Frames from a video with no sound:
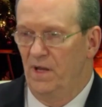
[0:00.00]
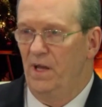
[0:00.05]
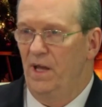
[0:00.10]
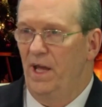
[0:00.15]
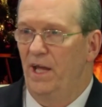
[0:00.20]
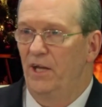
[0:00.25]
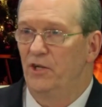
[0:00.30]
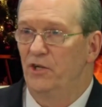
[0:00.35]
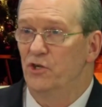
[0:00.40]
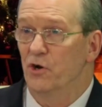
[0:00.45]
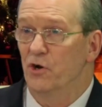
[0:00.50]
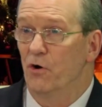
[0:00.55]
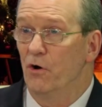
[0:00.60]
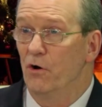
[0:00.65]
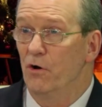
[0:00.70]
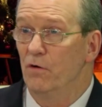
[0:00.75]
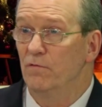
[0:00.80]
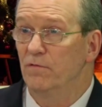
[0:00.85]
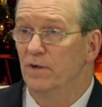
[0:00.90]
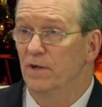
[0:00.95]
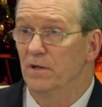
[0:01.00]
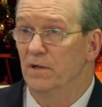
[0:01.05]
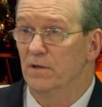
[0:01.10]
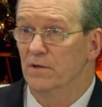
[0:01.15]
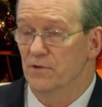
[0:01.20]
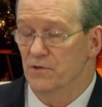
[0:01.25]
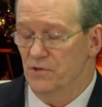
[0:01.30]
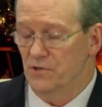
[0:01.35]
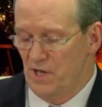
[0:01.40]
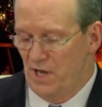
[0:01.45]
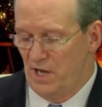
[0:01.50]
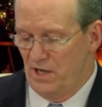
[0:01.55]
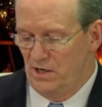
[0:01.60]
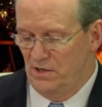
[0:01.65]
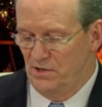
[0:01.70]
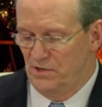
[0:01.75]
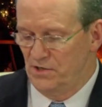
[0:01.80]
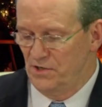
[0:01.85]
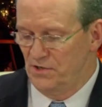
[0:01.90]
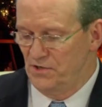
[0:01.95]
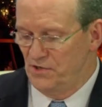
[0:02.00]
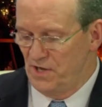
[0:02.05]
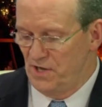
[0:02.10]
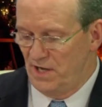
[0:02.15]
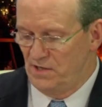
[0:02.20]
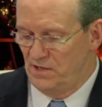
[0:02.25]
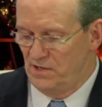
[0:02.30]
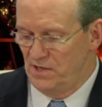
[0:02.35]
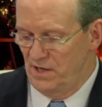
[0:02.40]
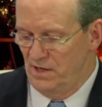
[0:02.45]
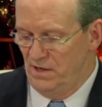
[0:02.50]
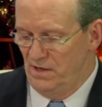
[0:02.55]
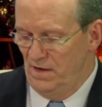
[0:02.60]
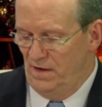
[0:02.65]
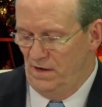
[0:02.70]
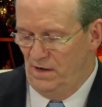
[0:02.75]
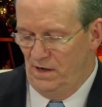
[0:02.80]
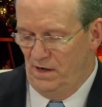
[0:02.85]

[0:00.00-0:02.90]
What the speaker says: And Jehovah said unto Satan,